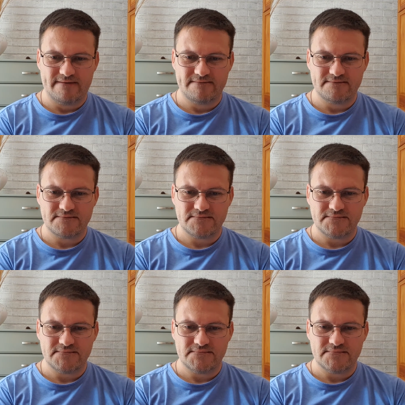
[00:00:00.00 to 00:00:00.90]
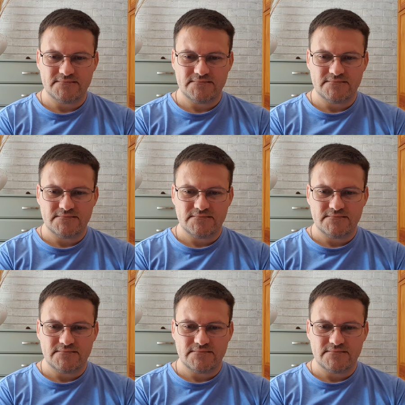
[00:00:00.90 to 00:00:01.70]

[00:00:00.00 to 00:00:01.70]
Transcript: (silence)